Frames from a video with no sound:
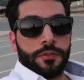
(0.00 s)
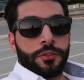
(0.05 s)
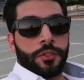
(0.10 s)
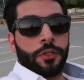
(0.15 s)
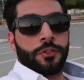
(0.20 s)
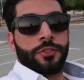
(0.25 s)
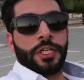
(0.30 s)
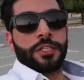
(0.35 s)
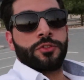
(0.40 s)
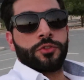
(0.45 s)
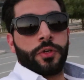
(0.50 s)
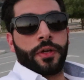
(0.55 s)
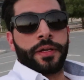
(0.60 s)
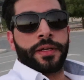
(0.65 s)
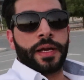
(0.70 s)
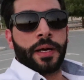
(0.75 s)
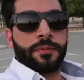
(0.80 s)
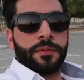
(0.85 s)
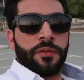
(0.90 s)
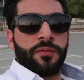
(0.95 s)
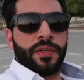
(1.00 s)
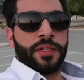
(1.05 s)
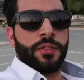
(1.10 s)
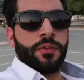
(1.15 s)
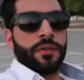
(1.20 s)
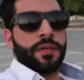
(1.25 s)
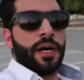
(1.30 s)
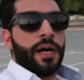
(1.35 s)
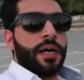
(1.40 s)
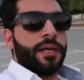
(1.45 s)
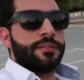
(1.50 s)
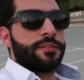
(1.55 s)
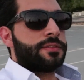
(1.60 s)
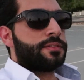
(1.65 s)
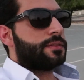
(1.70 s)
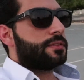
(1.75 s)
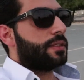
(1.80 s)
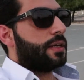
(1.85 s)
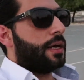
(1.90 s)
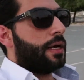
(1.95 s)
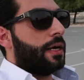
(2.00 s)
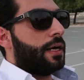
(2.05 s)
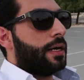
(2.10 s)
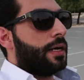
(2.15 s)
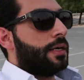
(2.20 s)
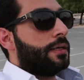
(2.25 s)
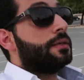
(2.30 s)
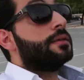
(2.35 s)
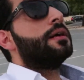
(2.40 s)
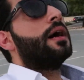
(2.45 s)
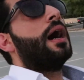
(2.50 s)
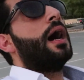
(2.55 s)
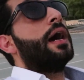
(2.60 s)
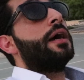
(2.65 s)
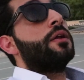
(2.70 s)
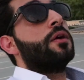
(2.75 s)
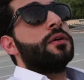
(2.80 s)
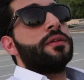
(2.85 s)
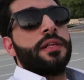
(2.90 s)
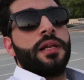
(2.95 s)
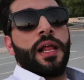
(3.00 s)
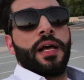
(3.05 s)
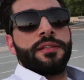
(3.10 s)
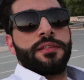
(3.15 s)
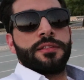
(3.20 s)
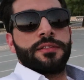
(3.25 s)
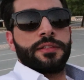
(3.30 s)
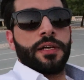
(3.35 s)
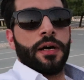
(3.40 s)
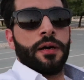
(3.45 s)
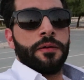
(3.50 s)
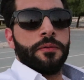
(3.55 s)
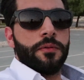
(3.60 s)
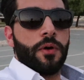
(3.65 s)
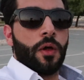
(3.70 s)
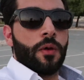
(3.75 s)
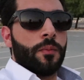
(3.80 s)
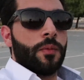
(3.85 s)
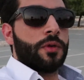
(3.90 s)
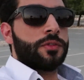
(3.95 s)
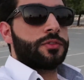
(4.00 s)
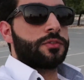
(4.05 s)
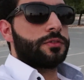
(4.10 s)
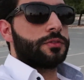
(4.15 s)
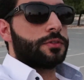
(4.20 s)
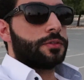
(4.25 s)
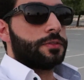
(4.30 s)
So just to recap the video guys, uh, I know the light is gone almost.